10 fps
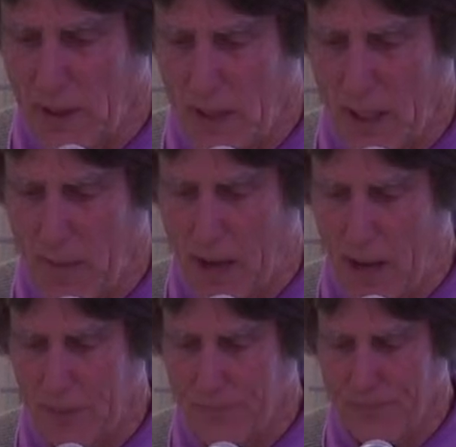they, they come
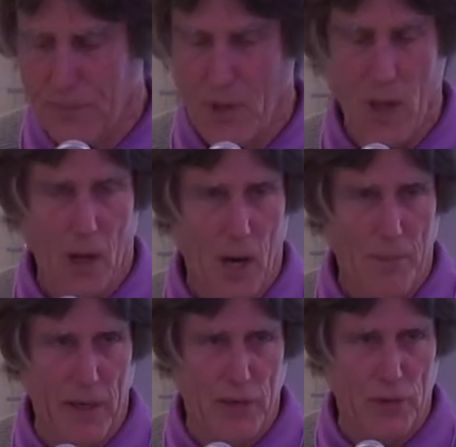out. On
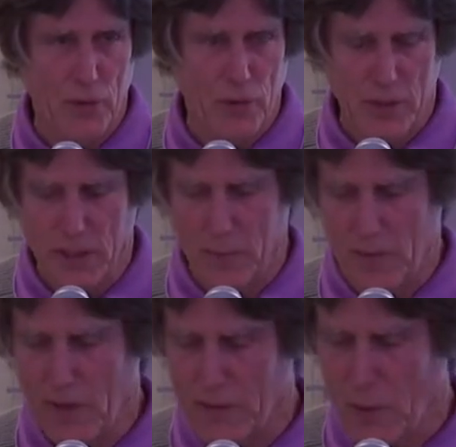page 13,
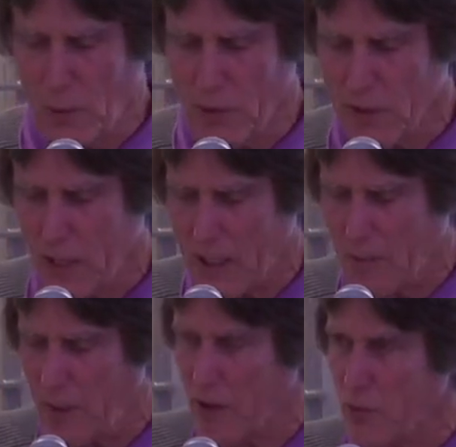we've got the Orange County
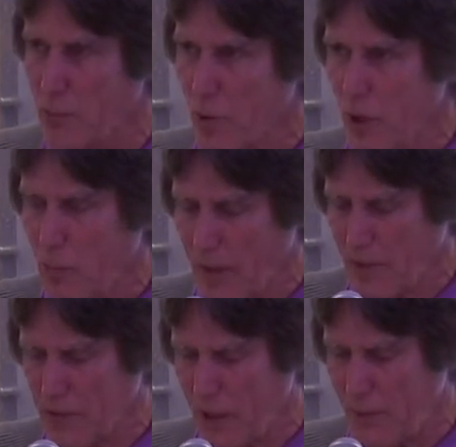Mayor's Prayer
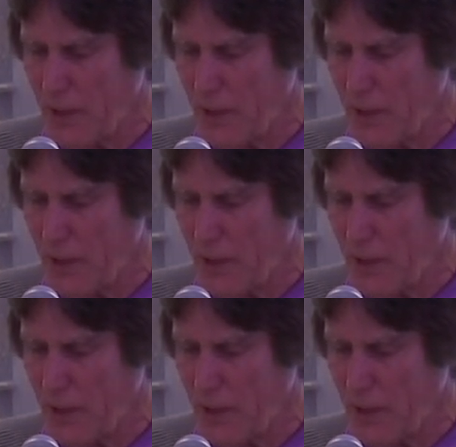Breakfast